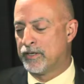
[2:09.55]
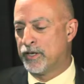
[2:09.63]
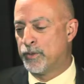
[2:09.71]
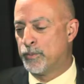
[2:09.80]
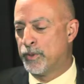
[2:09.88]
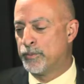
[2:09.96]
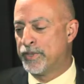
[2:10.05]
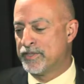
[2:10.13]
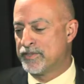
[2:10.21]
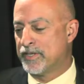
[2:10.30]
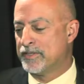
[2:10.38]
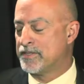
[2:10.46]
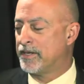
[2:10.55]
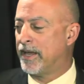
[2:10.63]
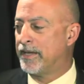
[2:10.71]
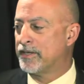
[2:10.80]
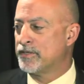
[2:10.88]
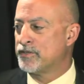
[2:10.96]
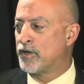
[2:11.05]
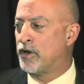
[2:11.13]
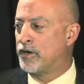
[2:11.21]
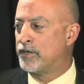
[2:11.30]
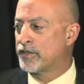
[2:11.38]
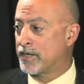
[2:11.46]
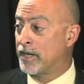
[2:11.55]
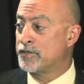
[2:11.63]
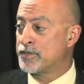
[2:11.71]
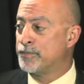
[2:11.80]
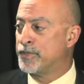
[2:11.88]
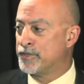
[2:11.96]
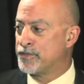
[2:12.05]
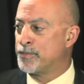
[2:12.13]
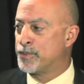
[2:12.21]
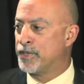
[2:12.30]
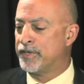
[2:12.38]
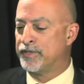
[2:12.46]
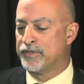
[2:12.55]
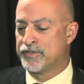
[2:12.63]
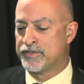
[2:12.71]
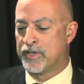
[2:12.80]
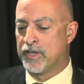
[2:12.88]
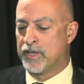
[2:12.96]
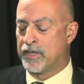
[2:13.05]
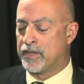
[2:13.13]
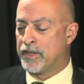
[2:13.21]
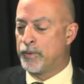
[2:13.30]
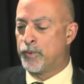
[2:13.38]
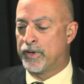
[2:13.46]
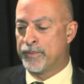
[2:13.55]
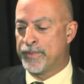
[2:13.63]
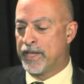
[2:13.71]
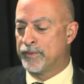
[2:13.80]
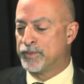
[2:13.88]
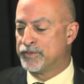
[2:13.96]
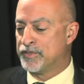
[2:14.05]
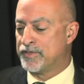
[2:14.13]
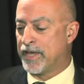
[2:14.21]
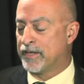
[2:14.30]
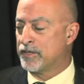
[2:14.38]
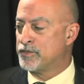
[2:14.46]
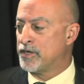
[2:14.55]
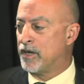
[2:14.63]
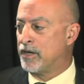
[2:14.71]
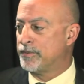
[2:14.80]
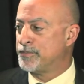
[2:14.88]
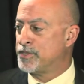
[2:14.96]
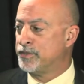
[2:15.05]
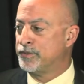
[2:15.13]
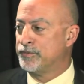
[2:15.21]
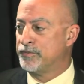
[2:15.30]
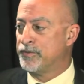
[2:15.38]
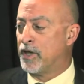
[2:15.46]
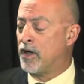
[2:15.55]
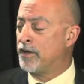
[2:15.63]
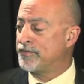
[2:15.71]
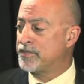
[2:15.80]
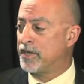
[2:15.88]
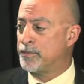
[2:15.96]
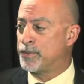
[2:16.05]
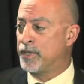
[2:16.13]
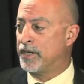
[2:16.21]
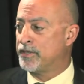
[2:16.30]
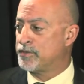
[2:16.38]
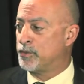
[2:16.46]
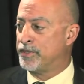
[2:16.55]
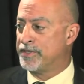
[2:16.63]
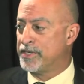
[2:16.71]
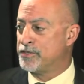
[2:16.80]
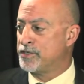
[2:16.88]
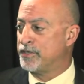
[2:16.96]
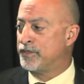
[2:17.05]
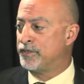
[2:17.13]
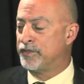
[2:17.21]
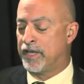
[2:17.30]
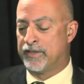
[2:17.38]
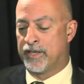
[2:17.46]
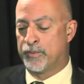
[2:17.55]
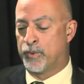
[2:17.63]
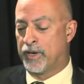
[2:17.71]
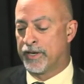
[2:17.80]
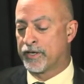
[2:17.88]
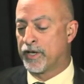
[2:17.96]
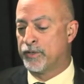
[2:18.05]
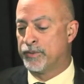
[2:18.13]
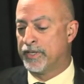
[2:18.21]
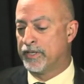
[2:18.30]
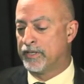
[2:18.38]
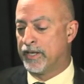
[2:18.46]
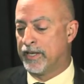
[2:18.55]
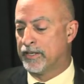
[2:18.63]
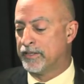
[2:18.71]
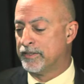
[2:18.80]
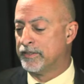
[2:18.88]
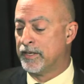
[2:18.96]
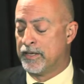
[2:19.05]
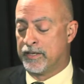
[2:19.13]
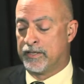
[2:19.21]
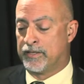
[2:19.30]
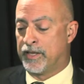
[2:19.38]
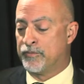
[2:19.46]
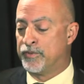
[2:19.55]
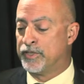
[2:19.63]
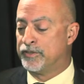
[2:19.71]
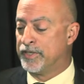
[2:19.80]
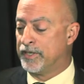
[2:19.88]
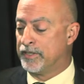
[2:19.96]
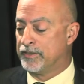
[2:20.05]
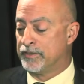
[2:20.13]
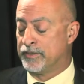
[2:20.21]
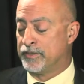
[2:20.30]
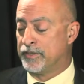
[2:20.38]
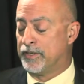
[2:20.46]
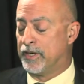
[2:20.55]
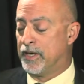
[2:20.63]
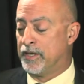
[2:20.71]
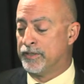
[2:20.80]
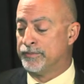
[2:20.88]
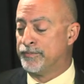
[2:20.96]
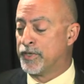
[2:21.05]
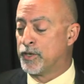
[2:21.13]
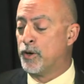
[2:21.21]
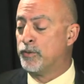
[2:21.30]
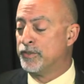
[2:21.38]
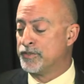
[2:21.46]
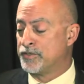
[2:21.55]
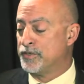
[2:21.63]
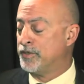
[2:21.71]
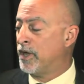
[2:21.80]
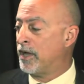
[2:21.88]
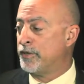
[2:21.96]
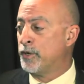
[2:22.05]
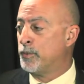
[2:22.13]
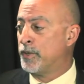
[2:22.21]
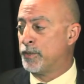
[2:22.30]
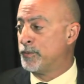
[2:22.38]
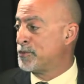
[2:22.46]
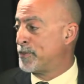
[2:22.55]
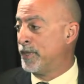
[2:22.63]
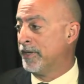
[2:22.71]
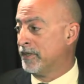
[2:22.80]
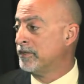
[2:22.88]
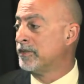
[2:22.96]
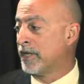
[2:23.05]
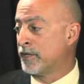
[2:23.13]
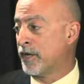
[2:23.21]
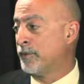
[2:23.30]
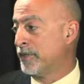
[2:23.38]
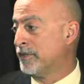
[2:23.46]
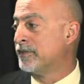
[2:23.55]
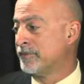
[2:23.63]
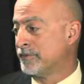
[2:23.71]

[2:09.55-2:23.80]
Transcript: what we see today is our customers, the printers, they want to be able to take a job to the offset press or digital, and they want to code it, and they really, the goal is to not know where it was printed and coded.